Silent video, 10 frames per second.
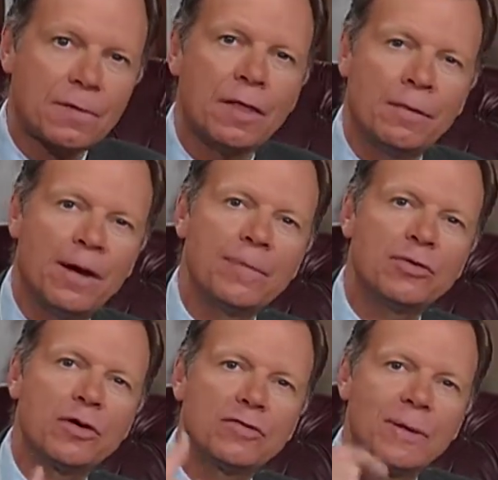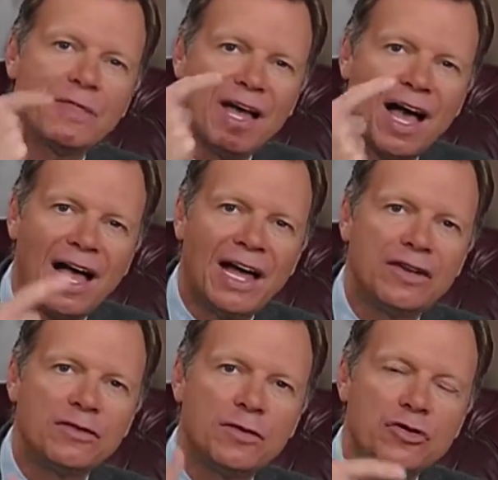The Bible talks about the
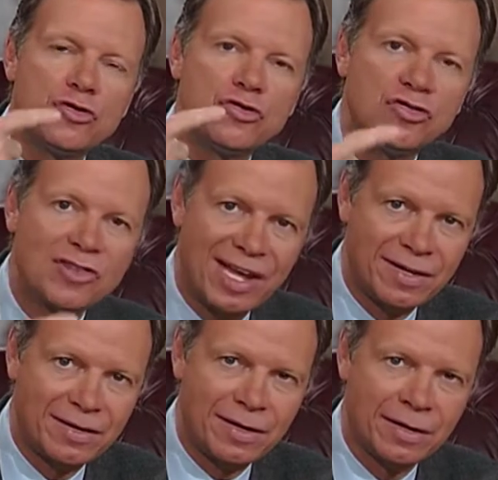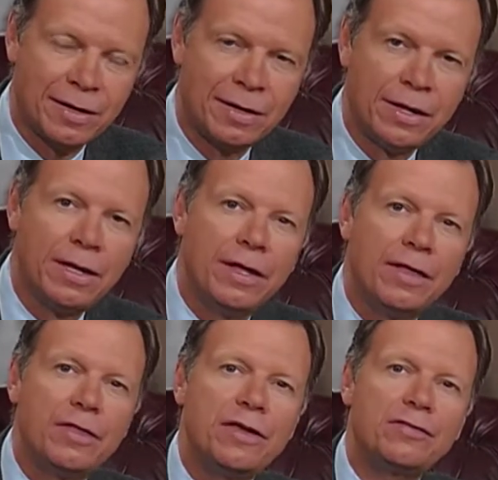eyes of understanding.
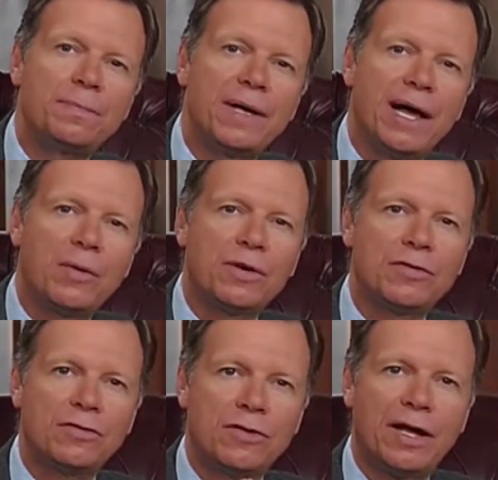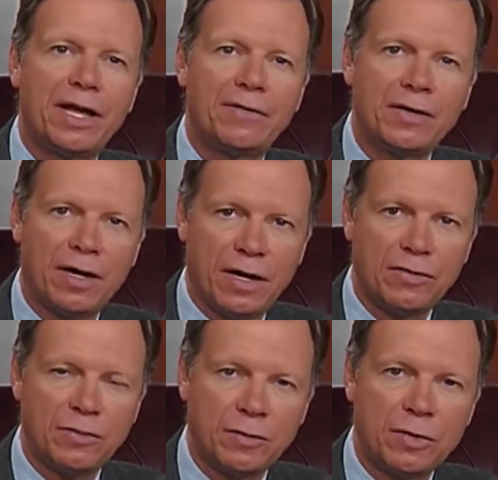This power does not have the
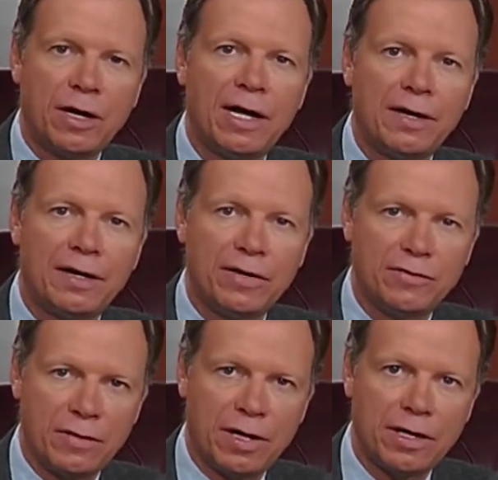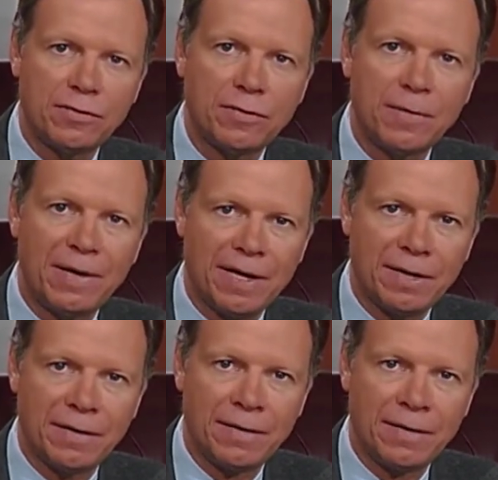eyes of God, it has the eyes of a man.